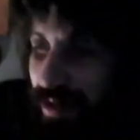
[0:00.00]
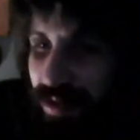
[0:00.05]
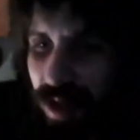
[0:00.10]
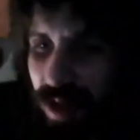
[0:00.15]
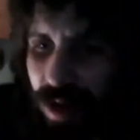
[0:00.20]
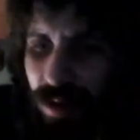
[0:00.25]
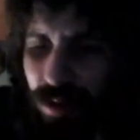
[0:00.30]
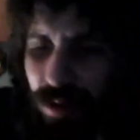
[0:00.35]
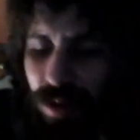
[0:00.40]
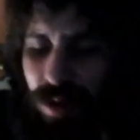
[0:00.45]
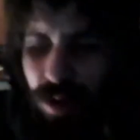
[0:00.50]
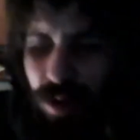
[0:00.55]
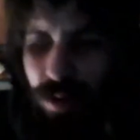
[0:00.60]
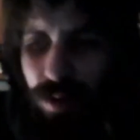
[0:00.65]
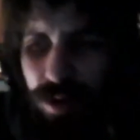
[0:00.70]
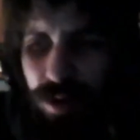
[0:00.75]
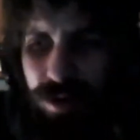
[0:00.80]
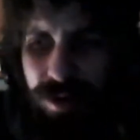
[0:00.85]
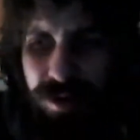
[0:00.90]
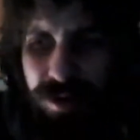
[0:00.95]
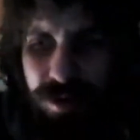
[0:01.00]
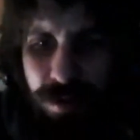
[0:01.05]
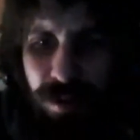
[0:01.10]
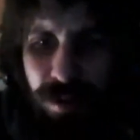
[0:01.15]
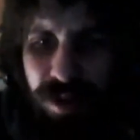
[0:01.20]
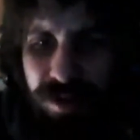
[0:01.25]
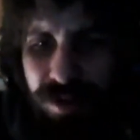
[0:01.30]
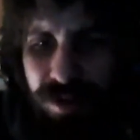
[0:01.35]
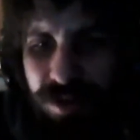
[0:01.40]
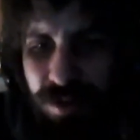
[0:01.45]
general, we're just a
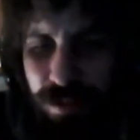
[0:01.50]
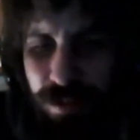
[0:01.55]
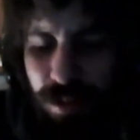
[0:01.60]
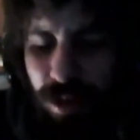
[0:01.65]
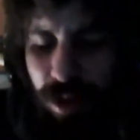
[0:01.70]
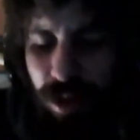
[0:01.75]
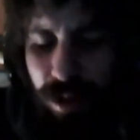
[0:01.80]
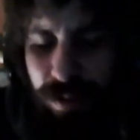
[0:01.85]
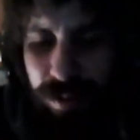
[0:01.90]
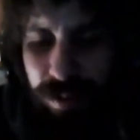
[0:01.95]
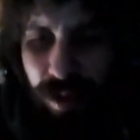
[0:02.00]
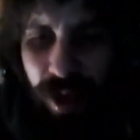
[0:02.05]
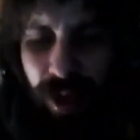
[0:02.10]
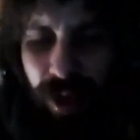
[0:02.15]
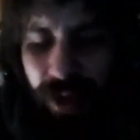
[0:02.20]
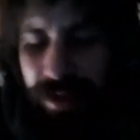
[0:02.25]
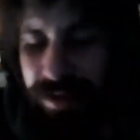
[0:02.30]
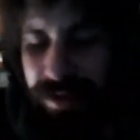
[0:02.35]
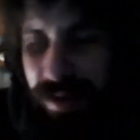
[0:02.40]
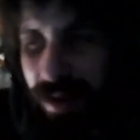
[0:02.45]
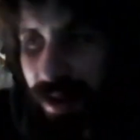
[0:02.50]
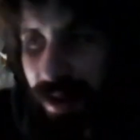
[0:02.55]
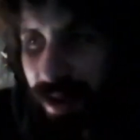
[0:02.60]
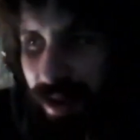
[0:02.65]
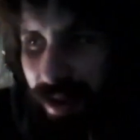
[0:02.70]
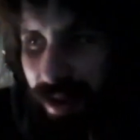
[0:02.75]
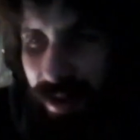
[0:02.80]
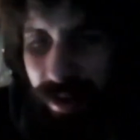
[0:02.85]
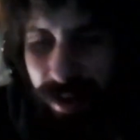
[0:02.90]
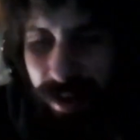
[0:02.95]
bunch of spoiled brats,
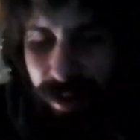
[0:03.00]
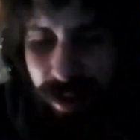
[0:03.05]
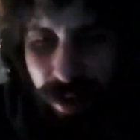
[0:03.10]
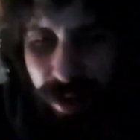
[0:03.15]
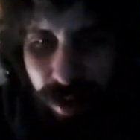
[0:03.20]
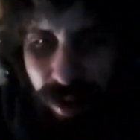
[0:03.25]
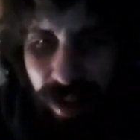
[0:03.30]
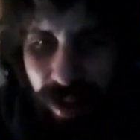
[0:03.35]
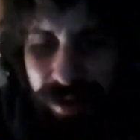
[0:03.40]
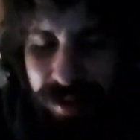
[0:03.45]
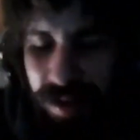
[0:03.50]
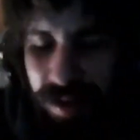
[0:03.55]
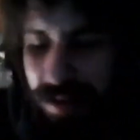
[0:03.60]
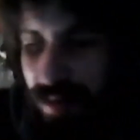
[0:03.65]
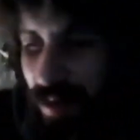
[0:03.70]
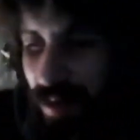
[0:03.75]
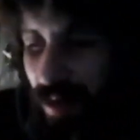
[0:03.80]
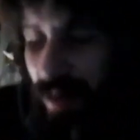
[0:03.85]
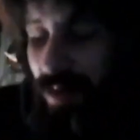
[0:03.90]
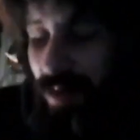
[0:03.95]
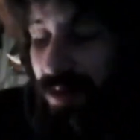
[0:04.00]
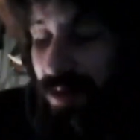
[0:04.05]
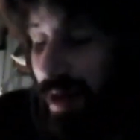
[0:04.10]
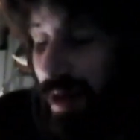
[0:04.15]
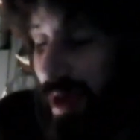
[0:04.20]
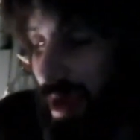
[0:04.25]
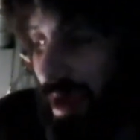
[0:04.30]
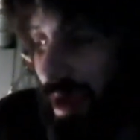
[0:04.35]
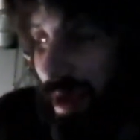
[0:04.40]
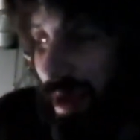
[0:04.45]
and that's the truth.
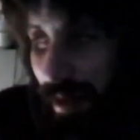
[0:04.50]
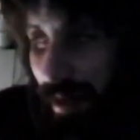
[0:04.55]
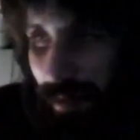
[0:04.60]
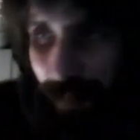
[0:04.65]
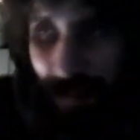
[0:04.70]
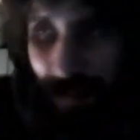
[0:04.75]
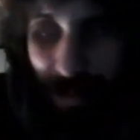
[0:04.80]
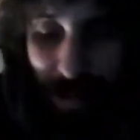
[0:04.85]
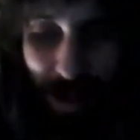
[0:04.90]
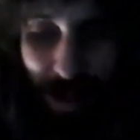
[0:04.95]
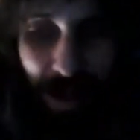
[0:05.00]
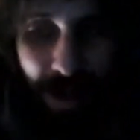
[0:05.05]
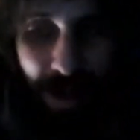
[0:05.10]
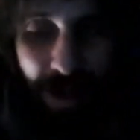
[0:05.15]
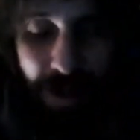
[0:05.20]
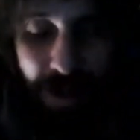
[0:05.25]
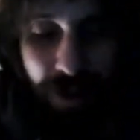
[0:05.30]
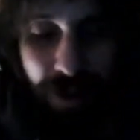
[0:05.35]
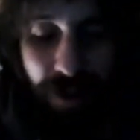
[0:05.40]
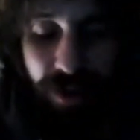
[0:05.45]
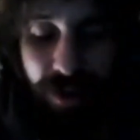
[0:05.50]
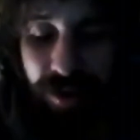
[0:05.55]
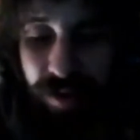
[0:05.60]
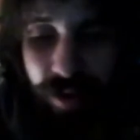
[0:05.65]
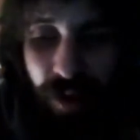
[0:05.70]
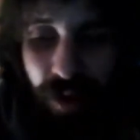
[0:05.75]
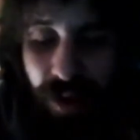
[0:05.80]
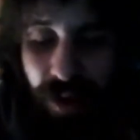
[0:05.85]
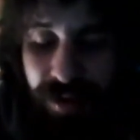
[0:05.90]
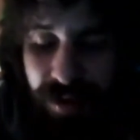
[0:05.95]
Because
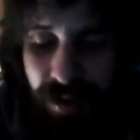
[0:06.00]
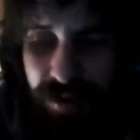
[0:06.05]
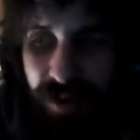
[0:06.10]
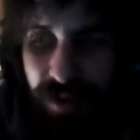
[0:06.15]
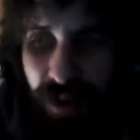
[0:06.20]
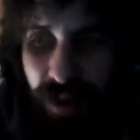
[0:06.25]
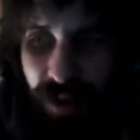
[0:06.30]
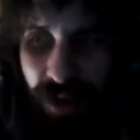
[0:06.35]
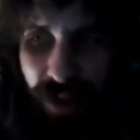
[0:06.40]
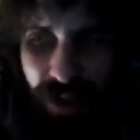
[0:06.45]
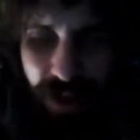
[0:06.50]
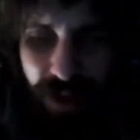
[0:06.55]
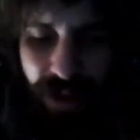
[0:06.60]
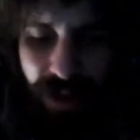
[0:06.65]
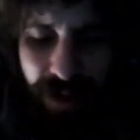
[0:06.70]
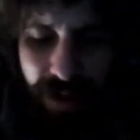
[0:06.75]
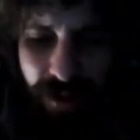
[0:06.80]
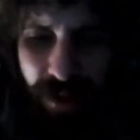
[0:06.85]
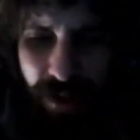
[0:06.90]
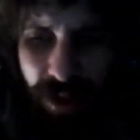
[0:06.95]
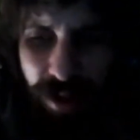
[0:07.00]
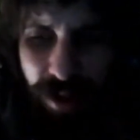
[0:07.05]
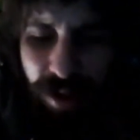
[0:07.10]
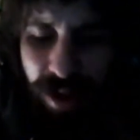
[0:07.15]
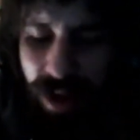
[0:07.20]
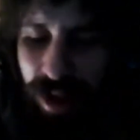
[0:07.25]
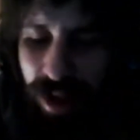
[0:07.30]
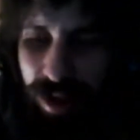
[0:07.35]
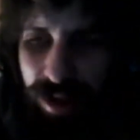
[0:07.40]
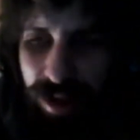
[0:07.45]
you also say like you hear
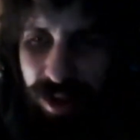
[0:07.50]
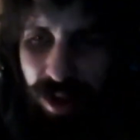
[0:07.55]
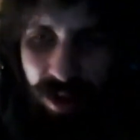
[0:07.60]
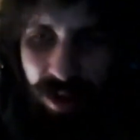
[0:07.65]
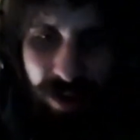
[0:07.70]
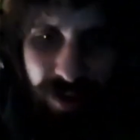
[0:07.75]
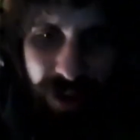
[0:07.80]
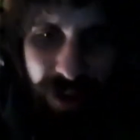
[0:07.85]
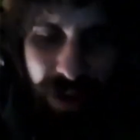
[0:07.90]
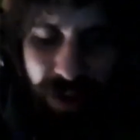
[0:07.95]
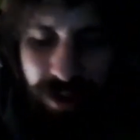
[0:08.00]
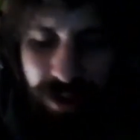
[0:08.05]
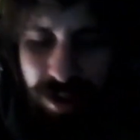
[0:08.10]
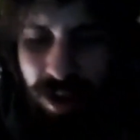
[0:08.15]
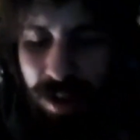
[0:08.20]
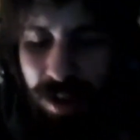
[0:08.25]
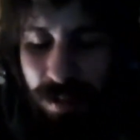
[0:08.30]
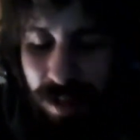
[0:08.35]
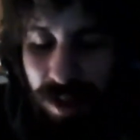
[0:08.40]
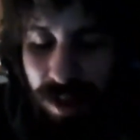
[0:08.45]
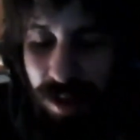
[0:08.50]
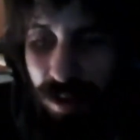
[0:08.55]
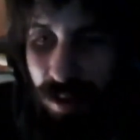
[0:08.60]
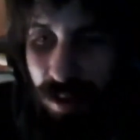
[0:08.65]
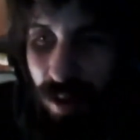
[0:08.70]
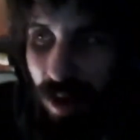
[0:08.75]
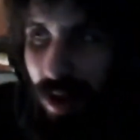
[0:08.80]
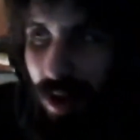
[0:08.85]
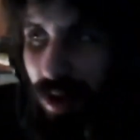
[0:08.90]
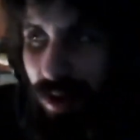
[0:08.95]
like the income
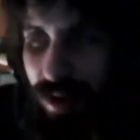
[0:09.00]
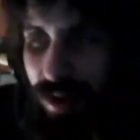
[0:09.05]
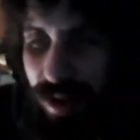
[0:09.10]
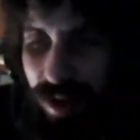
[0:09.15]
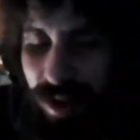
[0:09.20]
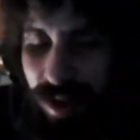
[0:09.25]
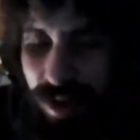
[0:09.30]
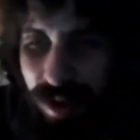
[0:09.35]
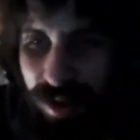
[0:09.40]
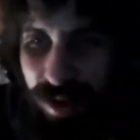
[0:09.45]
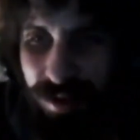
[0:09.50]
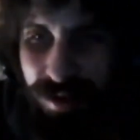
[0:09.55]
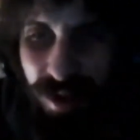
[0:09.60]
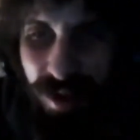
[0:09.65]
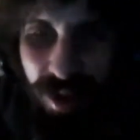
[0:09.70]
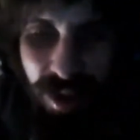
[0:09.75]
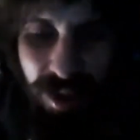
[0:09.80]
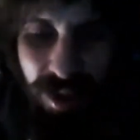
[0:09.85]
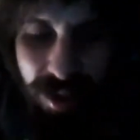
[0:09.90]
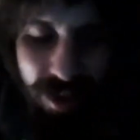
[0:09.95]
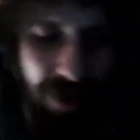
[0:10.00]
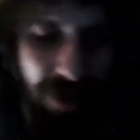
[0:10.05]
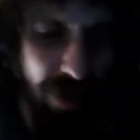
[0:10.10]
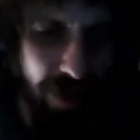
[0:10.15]
inequality, and it's like,